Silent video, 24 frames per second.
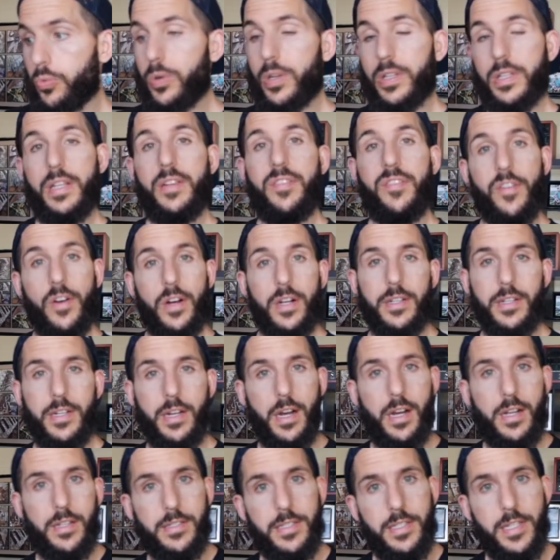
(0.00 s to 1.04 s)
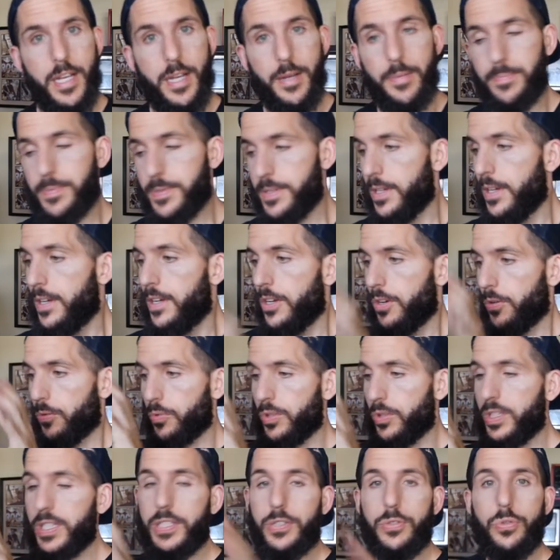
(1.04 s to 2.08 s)
Really fun concepts,
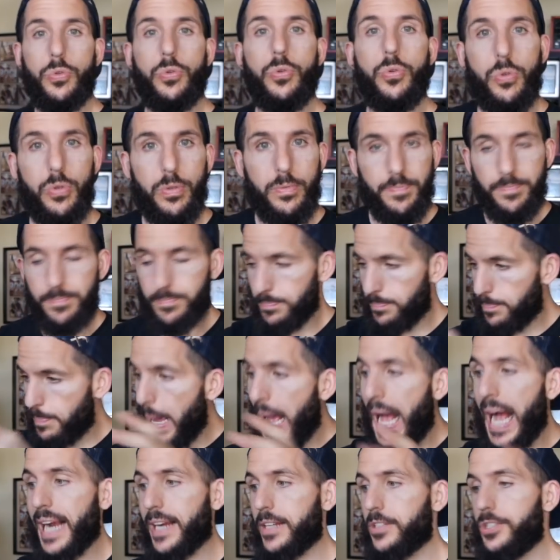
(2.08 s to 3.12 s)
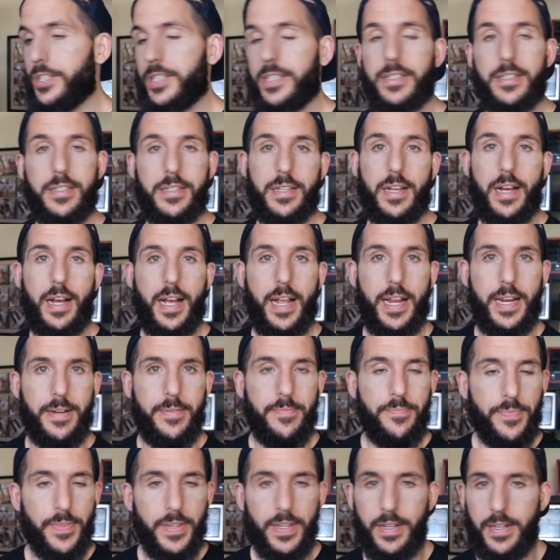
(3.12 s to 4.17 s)
really cool packaging
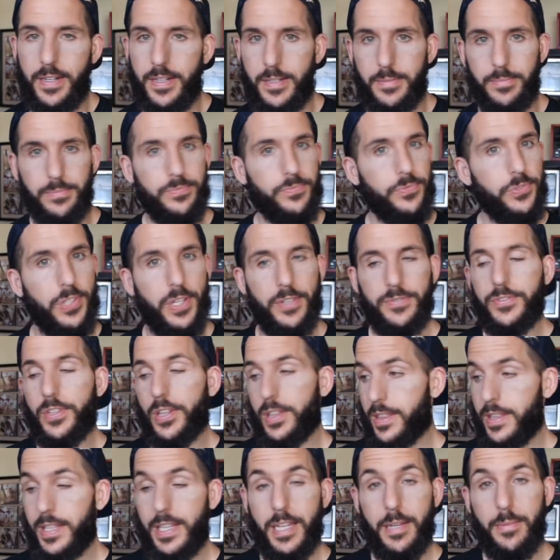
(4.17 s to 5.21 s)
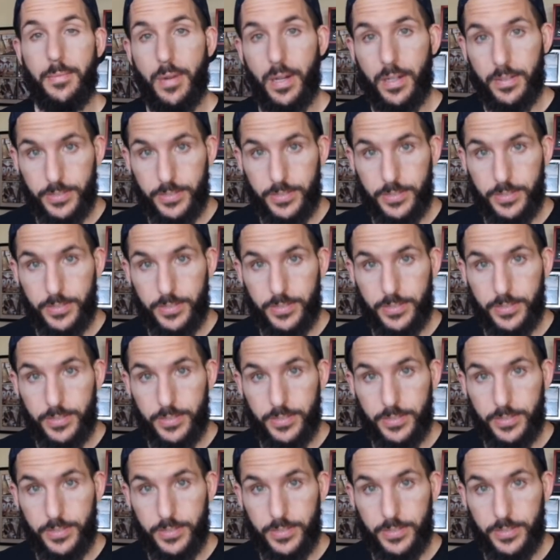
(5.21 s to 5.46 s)
design. Love the theme,